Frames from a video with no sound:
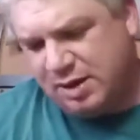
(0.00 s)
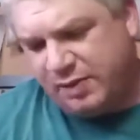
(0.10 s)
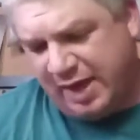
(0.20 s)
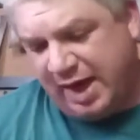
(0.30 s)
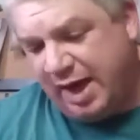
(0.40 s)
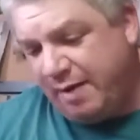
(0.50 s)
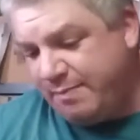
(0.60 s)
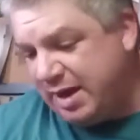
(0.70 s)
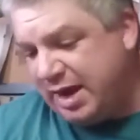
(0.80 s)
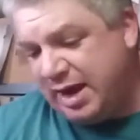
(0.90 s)
The
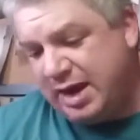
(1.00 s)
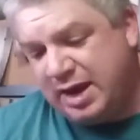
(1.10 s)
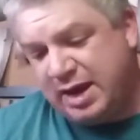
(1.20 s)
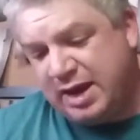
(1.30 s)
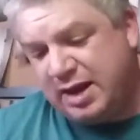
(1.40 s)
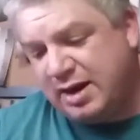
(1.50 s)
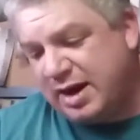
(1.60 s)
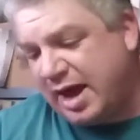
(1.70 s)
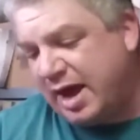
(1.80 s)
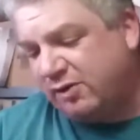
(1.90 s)

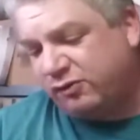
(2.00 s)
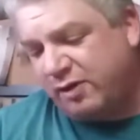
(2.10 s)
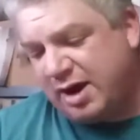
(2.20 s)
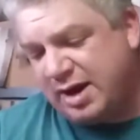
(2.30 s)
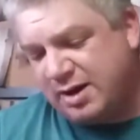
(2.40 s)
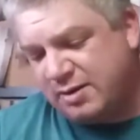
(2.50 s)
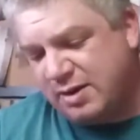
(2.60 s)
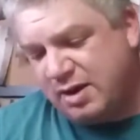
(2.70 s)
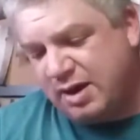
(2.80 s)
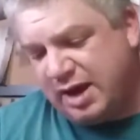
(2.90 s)
midnight train
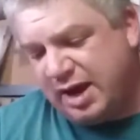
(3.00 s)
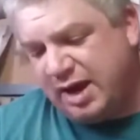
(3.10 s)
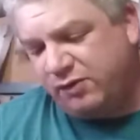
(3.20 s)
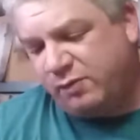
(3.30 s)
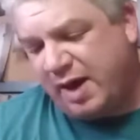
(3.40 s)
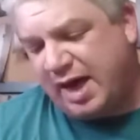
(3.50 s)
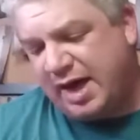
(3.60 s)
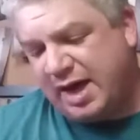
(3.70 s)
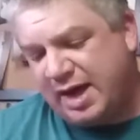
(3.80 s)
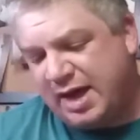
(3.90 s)
is
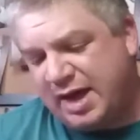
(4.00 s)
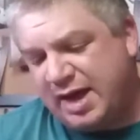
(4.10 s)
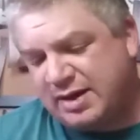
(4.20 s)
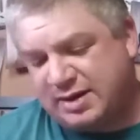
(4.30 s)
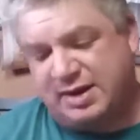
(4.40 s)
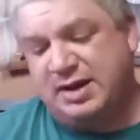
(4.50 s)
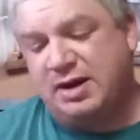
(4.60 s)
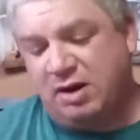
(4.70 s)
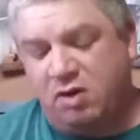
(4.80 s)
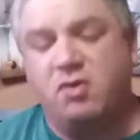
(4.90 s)

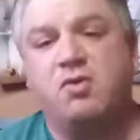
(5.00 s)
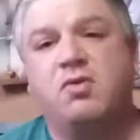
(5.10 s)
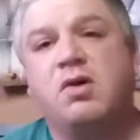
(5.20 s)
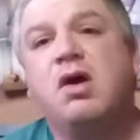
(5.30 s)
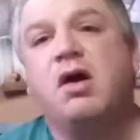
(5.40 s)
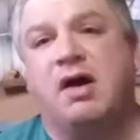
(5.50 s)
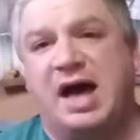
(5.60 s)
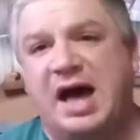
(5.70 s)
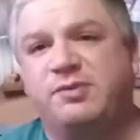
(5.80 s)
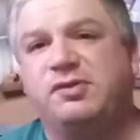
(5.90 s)
winding low,
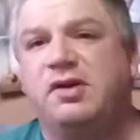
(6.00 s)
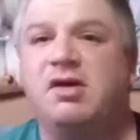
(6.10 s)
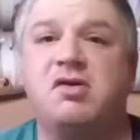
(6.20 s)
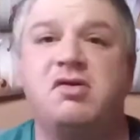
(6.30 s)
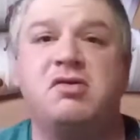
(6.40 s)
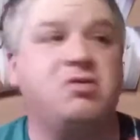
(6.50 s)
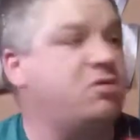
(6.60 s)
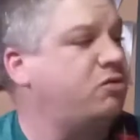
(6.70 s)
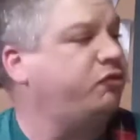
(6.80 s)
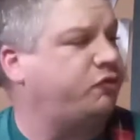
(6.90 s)
I'm so
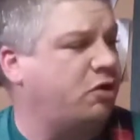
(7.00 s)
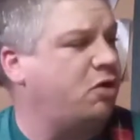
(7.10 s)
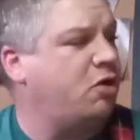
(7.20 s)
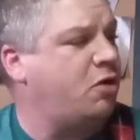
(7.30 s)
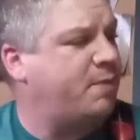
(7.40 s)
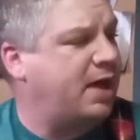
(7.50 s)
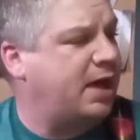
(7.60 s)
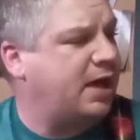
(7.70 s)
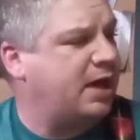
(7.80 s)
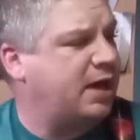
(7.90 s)
lonesome I
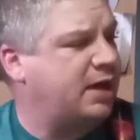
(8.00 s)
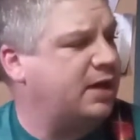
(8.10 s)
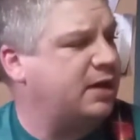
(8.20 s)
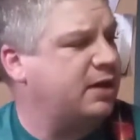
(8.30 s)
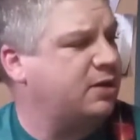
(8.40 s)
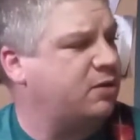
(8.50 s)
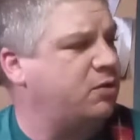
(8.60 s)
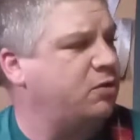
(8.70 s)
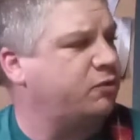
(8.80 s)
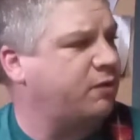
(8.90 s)

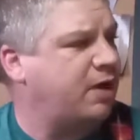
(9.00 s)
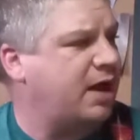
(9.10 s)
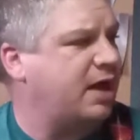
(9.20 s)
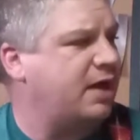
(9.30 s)
could cry.